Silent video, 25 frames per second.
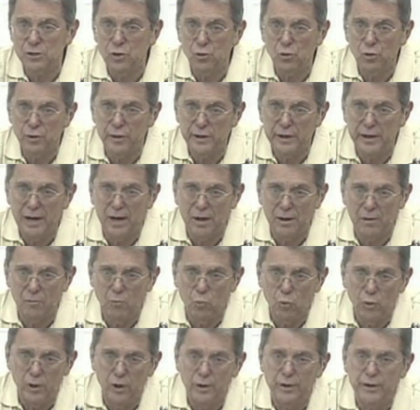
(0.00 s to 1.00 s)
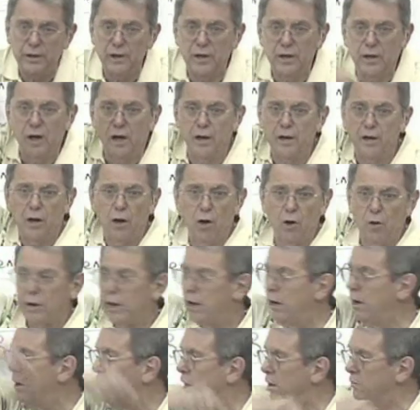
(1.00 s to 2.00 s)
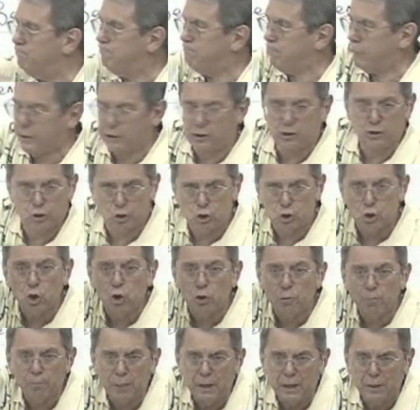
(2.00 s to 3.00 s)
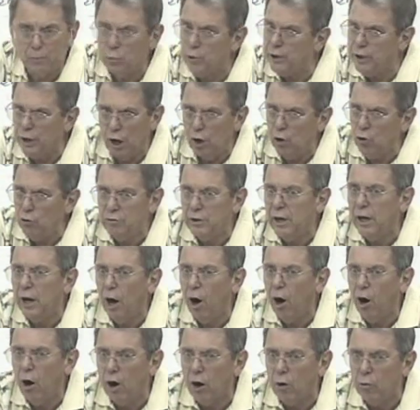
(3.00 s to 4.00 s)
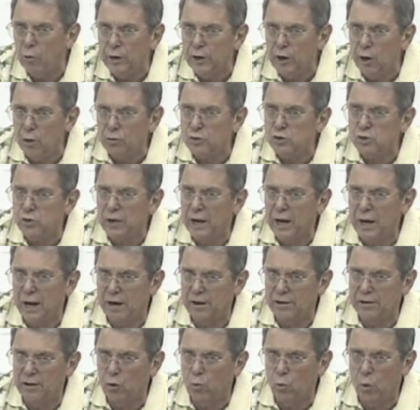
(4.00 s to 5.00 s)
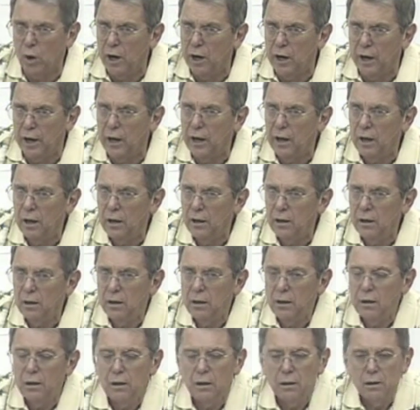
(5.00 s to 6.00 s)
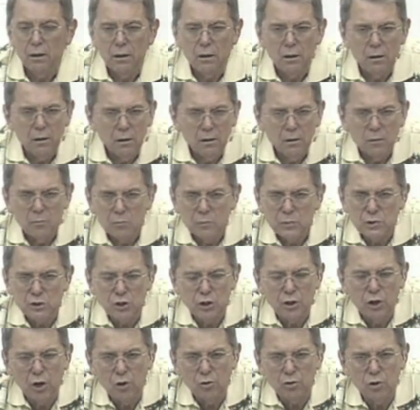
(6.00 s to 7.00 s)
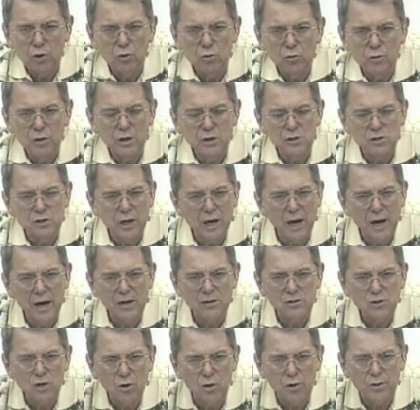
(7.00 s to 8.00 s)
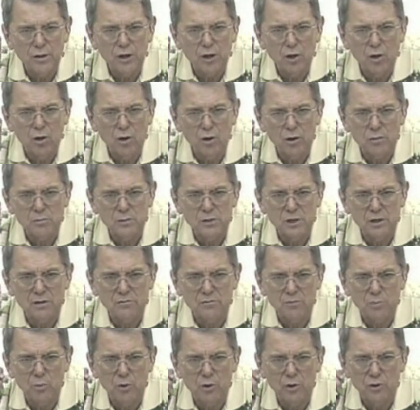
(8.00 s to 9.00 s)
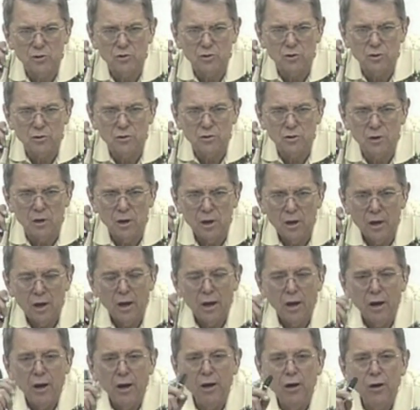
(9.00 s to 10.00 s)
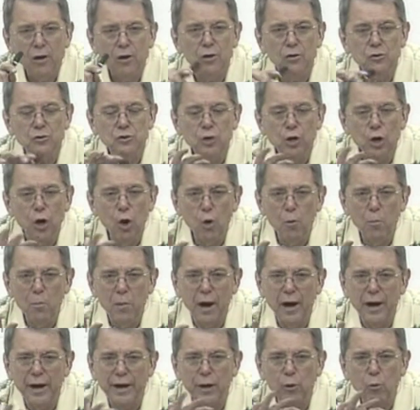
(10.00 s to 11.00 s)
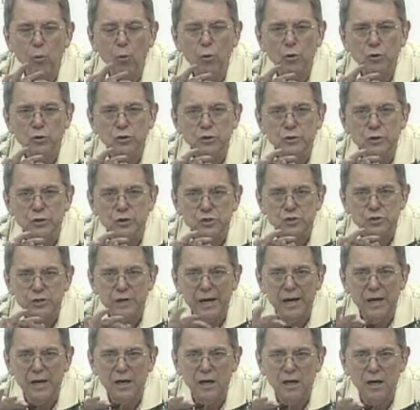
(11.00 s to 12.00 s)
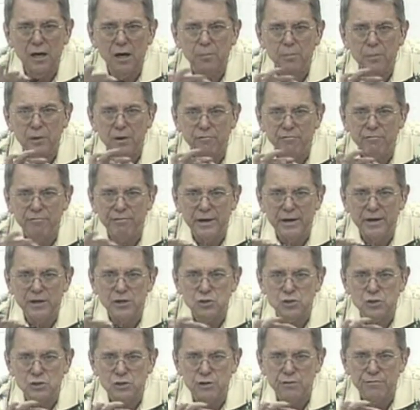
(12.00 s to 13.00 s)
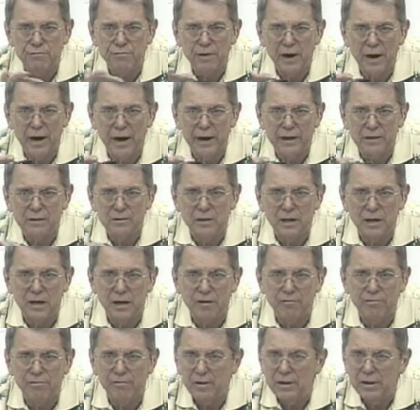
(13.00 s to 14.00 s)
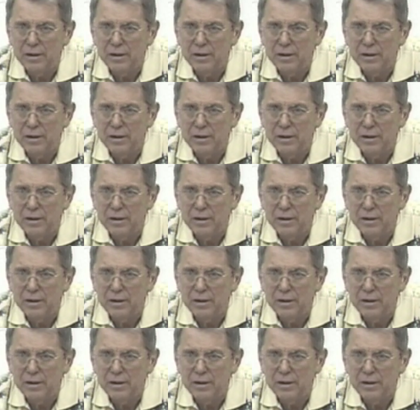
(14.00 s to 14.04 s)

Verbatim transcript: going out wielding a gun all day long, shooting people. We'd know who they are. We'd know to stay out of their way. But you don't know who these guys are that call themselves preachers. Because nobody wants to stand up and face the fact that if